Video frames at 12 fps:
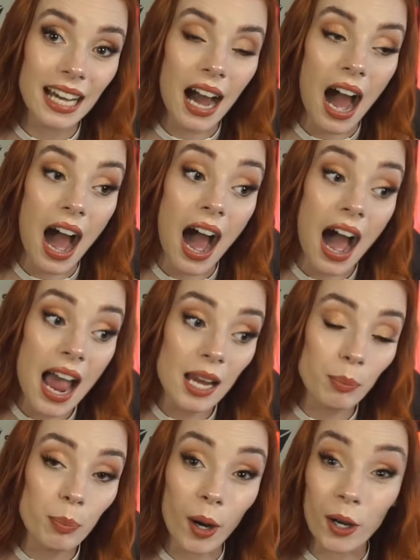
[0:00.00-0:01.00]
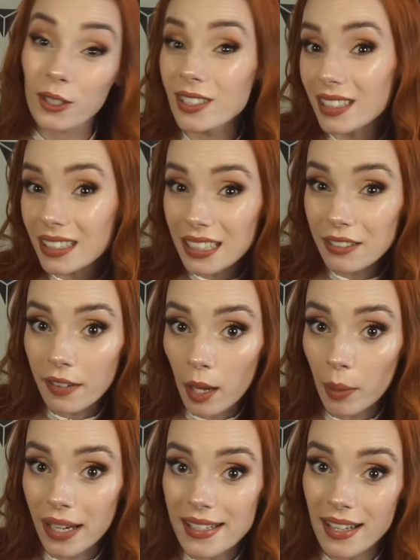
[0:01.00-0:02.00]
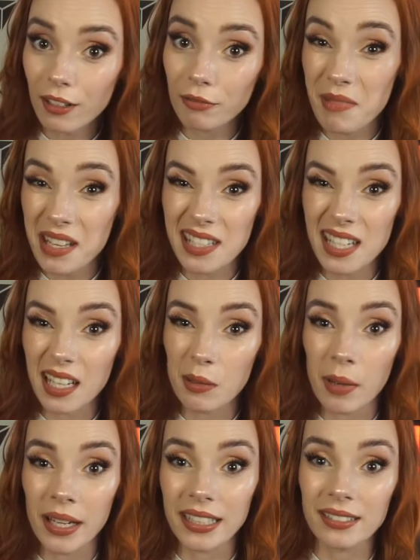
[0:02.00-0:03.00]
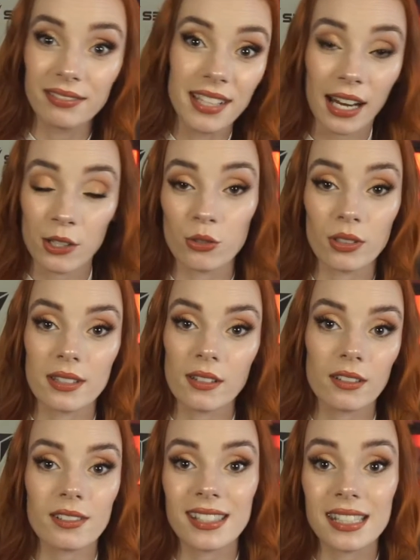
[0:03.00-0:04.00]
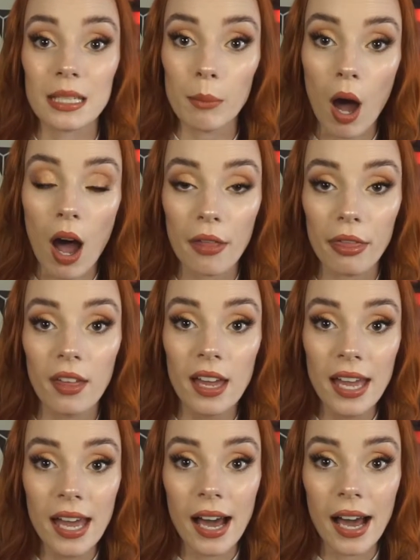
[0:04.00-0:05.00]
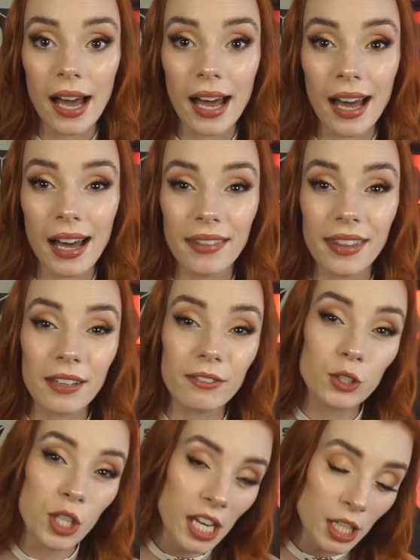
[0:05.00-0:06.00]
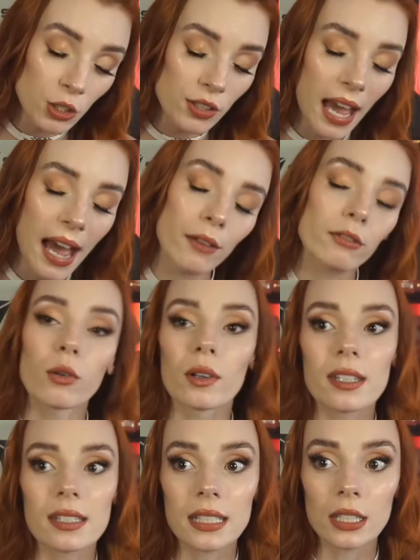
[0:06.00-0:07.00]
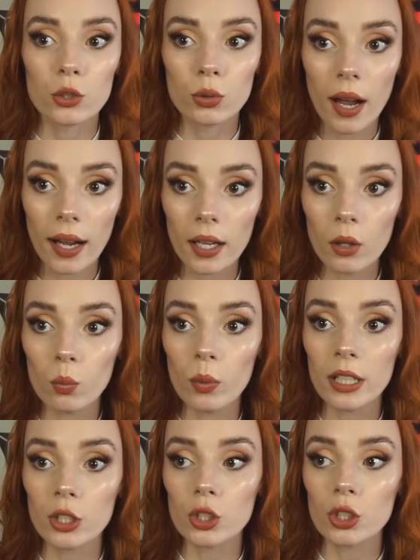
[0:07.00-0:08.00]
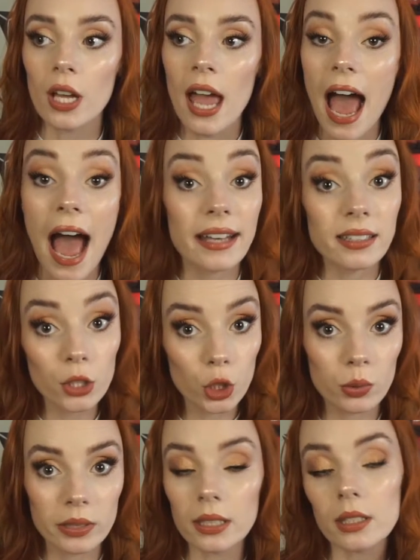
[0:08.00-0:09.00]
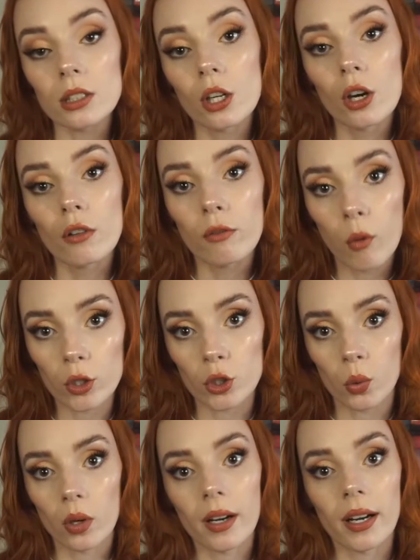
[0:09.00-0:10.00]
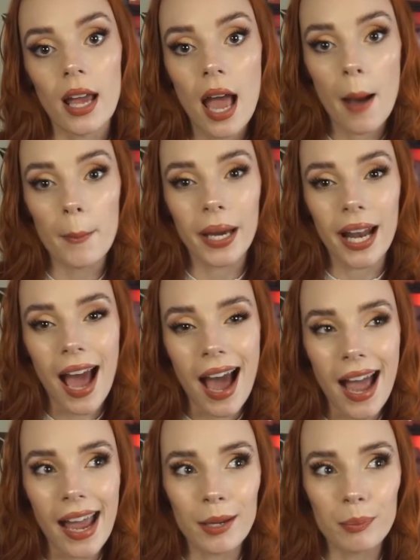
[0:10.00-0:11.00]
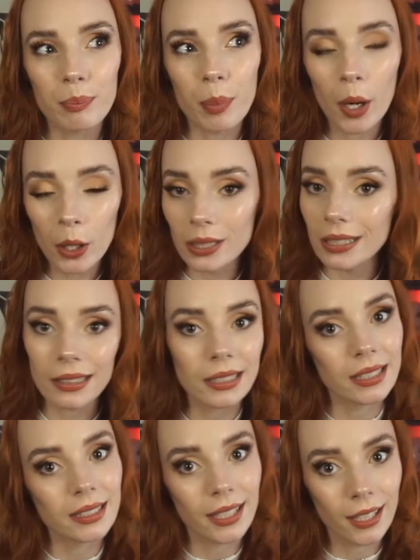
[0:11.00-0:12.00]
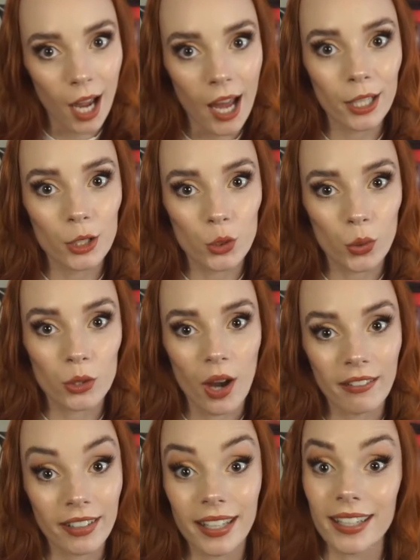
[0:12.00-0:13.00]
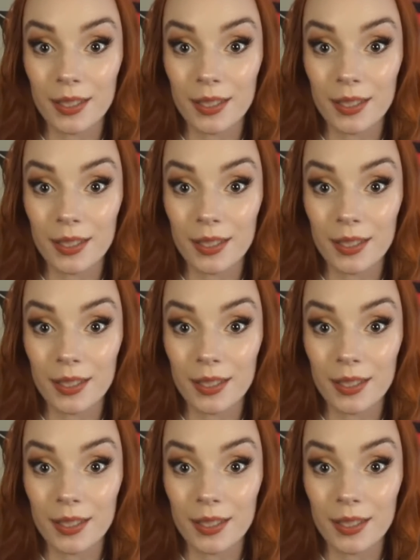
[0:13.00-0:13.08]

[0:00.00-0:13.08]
I personally found myself missing my dexterous little sea moth. They've changed that for the sea truck, which has its uses for sure, but I personally did not enjoy driving it as